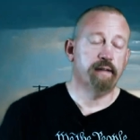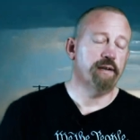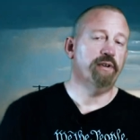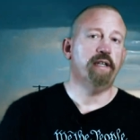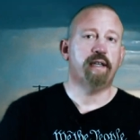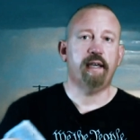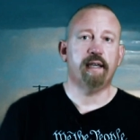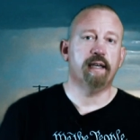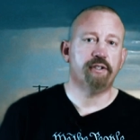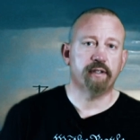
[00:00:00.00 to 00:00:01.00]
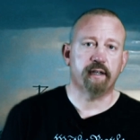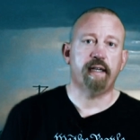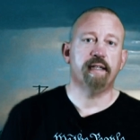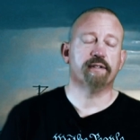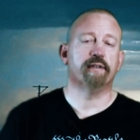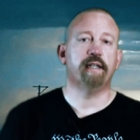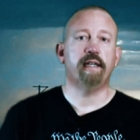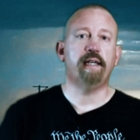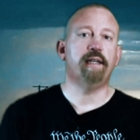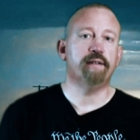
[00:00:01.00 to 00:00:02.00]
And then when you can't get your hands on
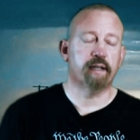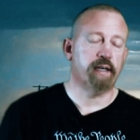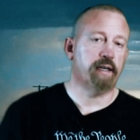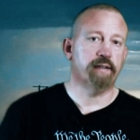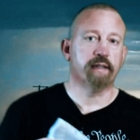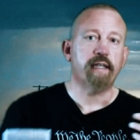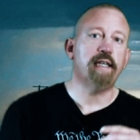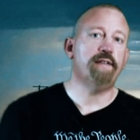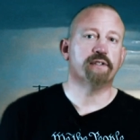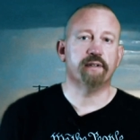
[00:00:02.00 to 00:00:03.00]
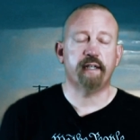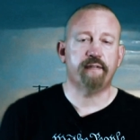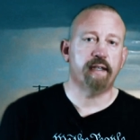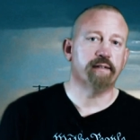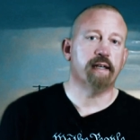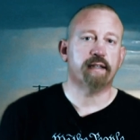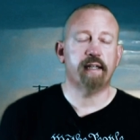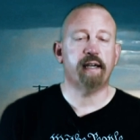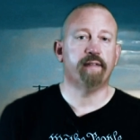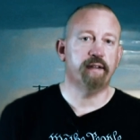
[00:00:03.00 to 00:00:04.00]
any uh, leaves or anything like
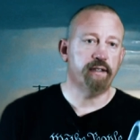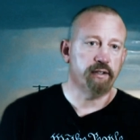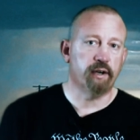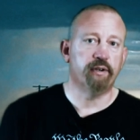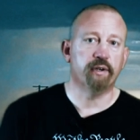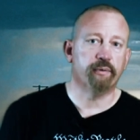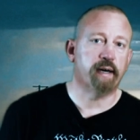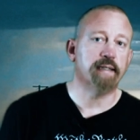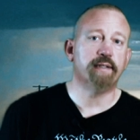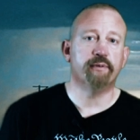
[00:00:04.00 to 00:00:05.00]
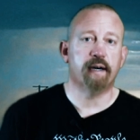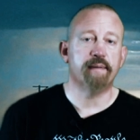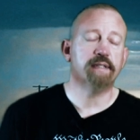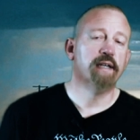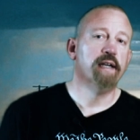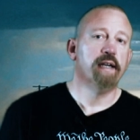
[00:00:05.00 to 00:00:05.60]
that, then you go to your Wysi wipes